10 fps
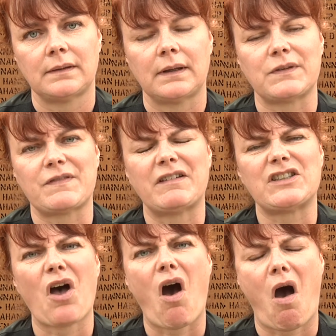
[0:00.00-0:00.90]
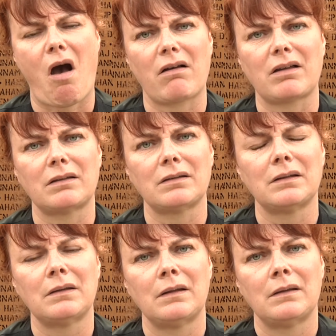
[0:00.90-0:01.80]
It was very dark.
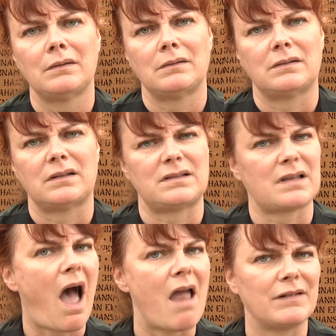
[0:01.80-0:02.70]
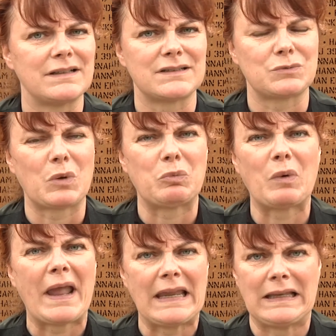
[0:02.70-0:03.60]
The sirens were
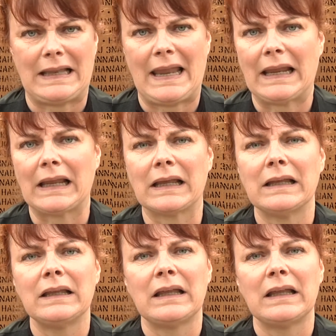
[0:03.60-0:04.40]
wailing,